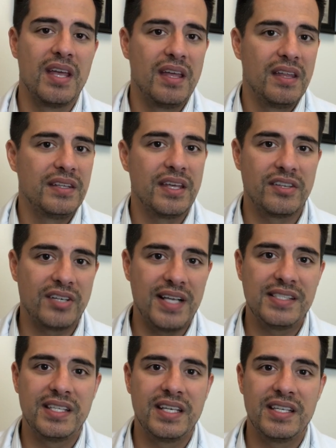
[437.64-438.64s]
The other nice
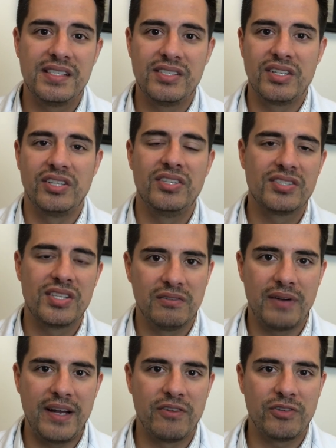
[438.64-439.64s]
thing is you can use this
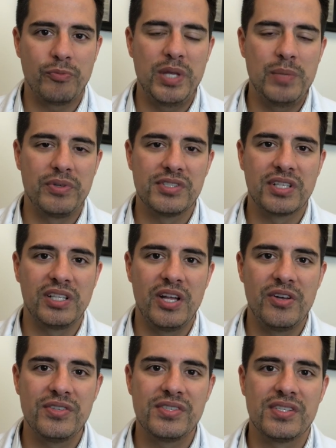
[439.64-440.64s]
right over people's
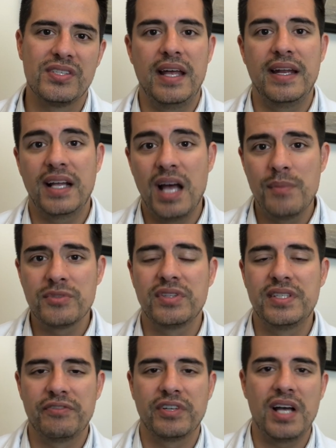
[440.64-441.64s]
clothes, and it comes with
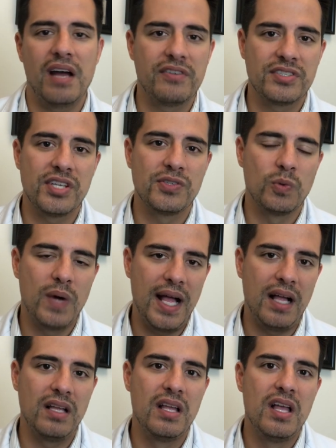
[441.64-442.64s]
different covers as
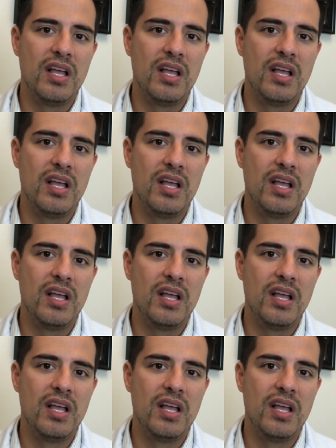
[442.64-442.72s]
well,